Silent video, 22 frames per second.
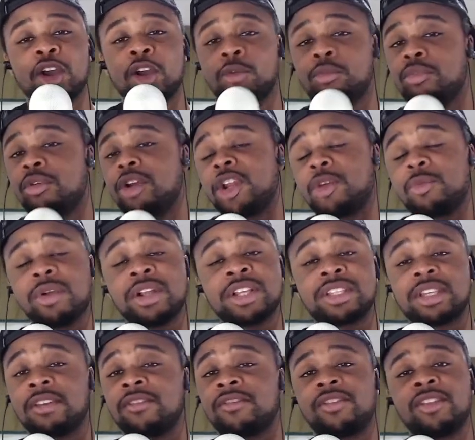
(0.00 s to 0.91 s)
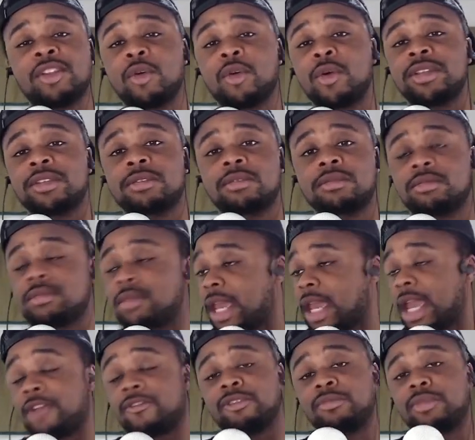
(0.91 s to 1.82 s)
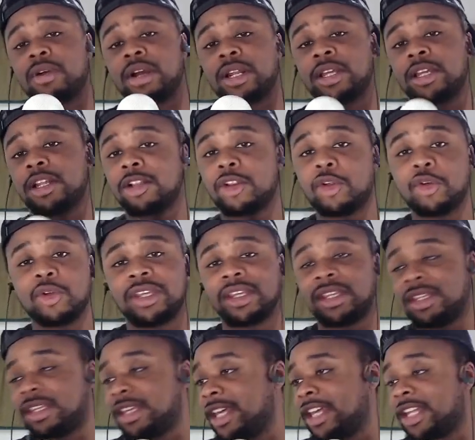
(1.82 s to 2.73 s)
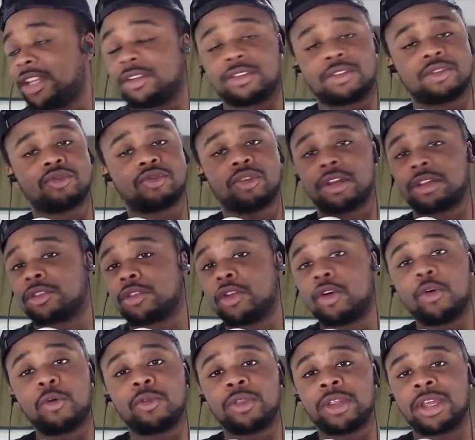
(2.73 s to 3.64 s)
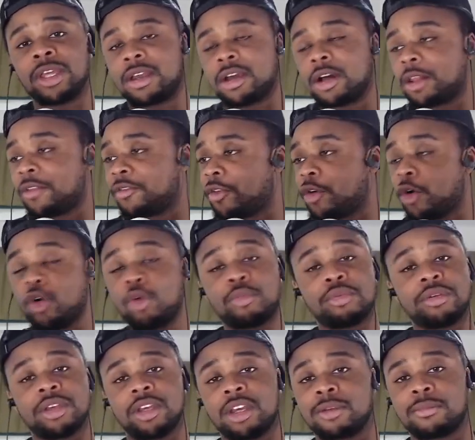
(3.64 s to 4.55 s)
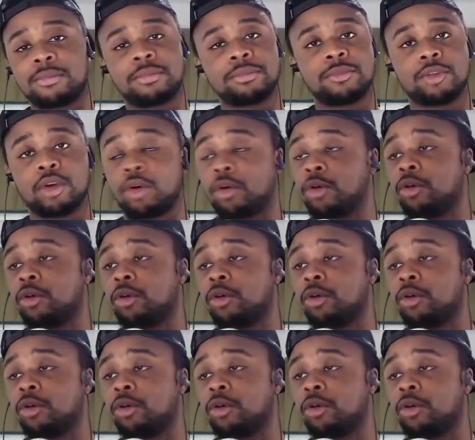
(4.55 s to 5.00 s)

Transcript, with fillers: Pretty much influenced everybody, including Yeat, Destroy Lonely, all of Opium, the whole